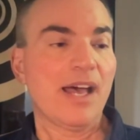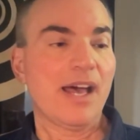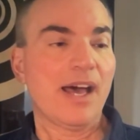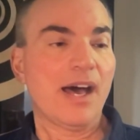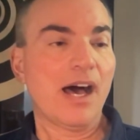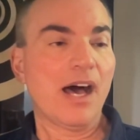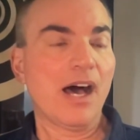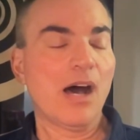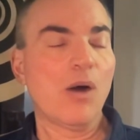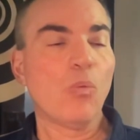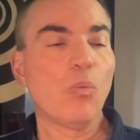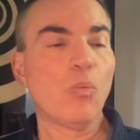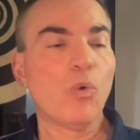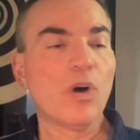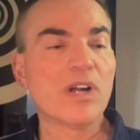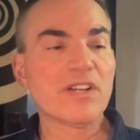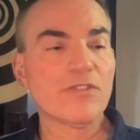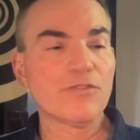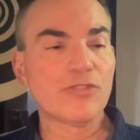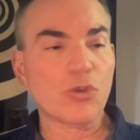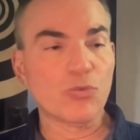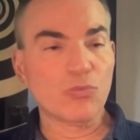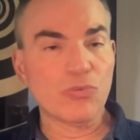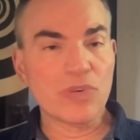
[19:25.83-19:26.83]
one
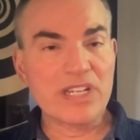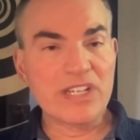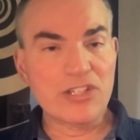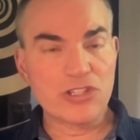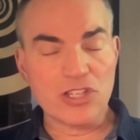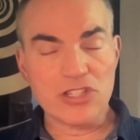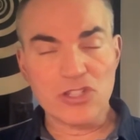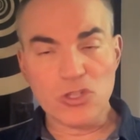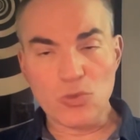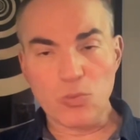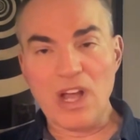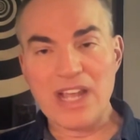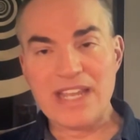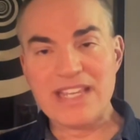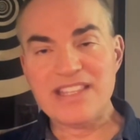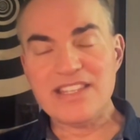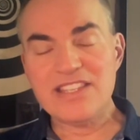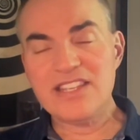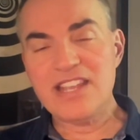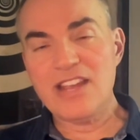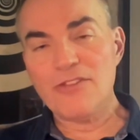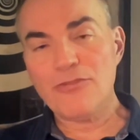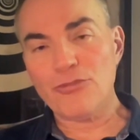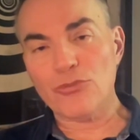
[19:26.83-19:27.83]
of the reasons why
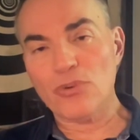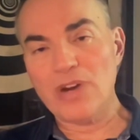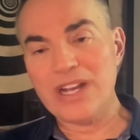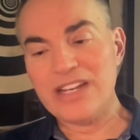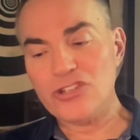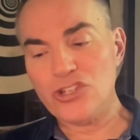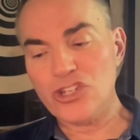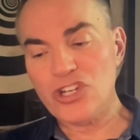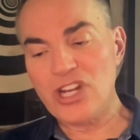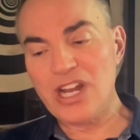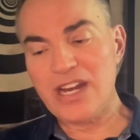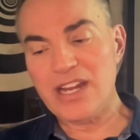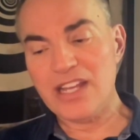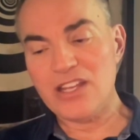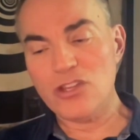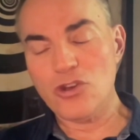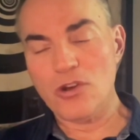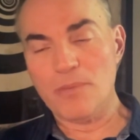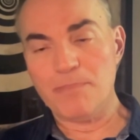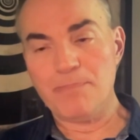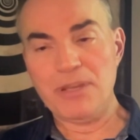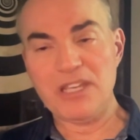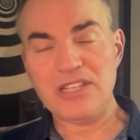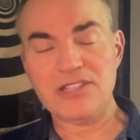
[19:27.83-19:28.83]
differentiating
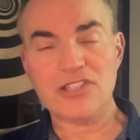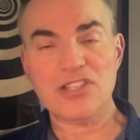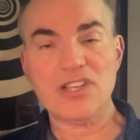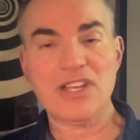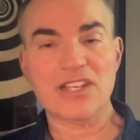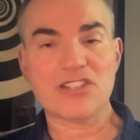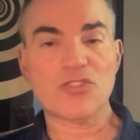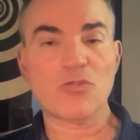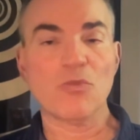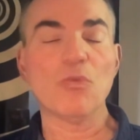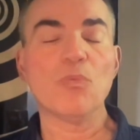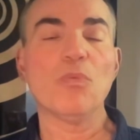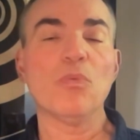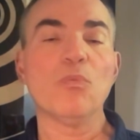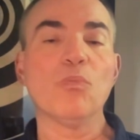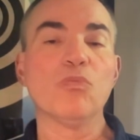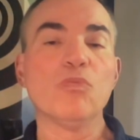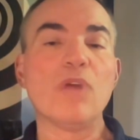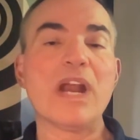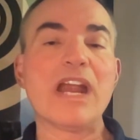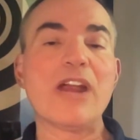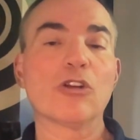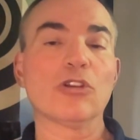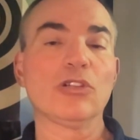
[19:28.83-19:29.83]
your business
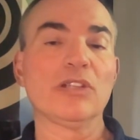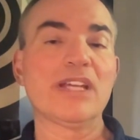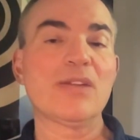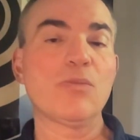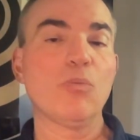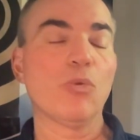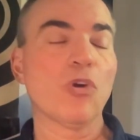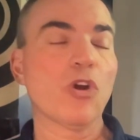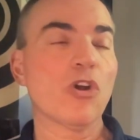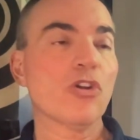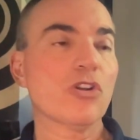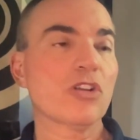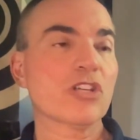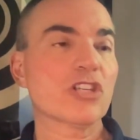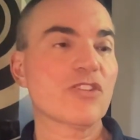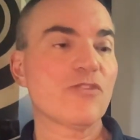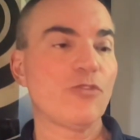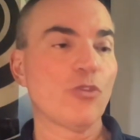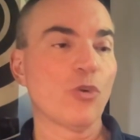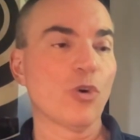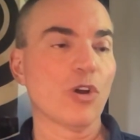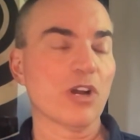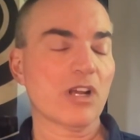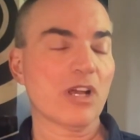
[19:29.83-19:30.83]
rarely works
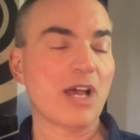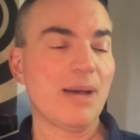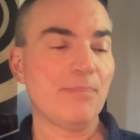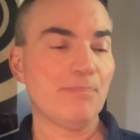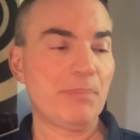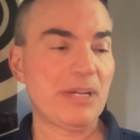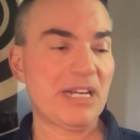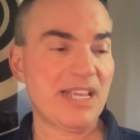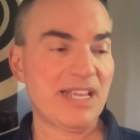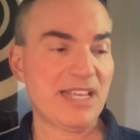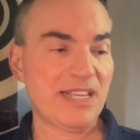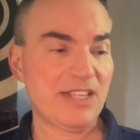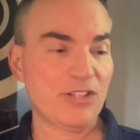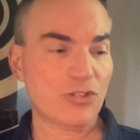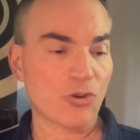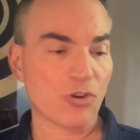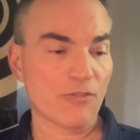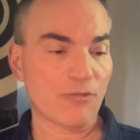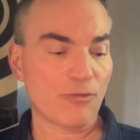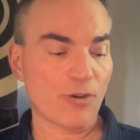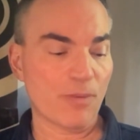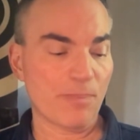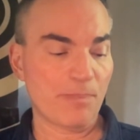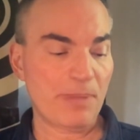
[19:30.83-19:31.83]
for companies or
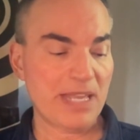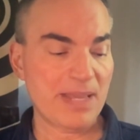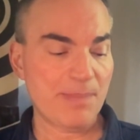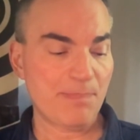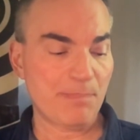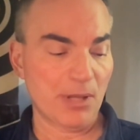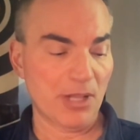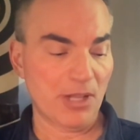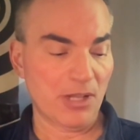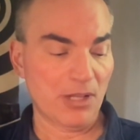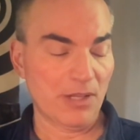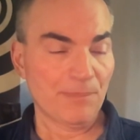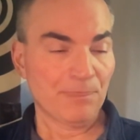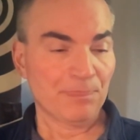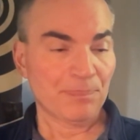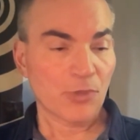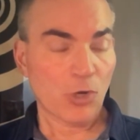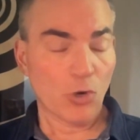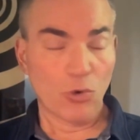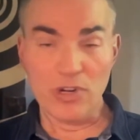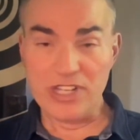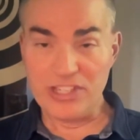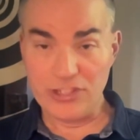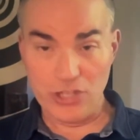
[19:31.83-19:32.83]
for people,
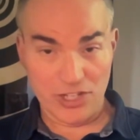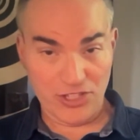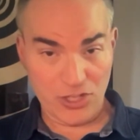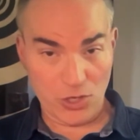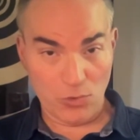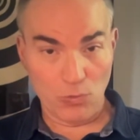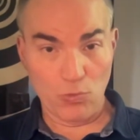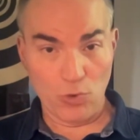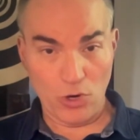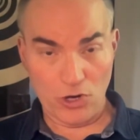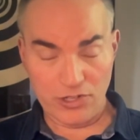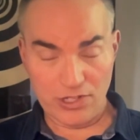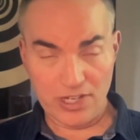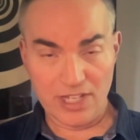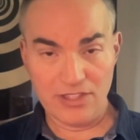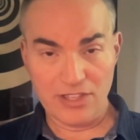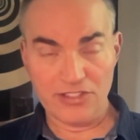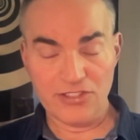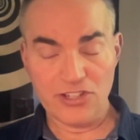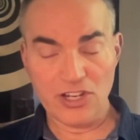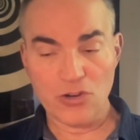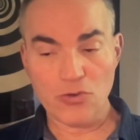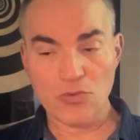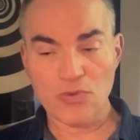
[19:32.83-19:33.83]
or it doesn't work to the
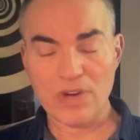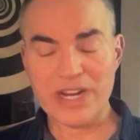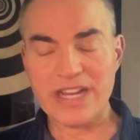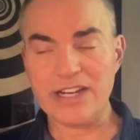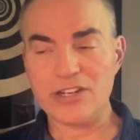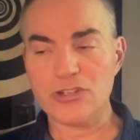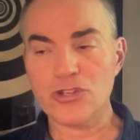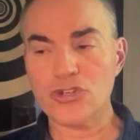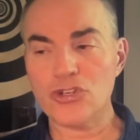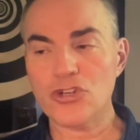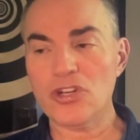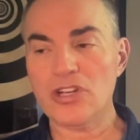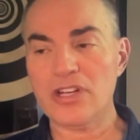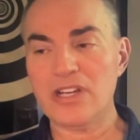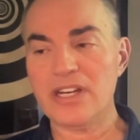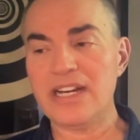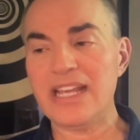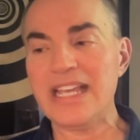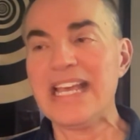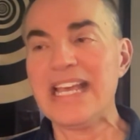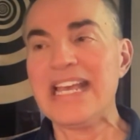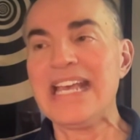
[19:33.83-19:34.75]
degree it should,